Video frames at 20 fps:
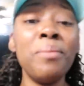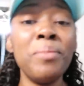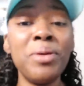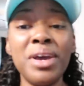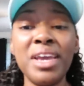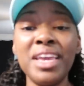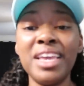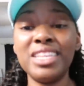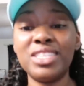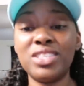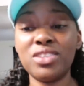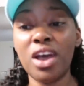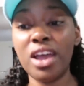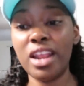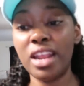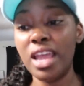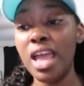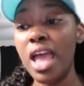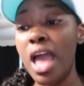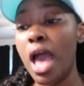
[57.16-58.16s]
so I'm going to get
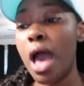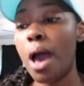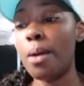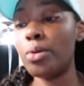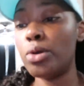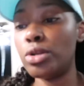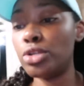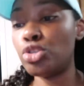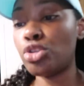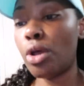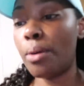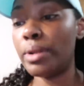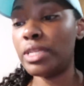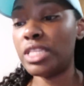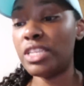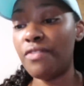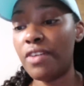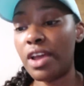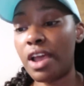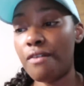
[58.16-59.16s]
started. I'm going to start with
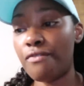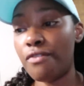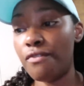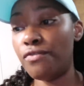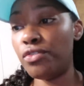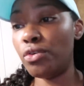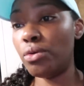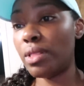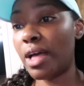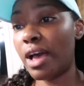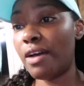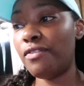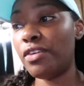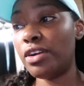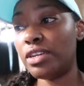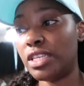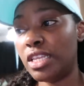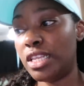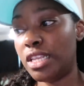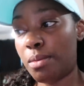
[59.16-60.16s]
the stuff I got from Food Lion first,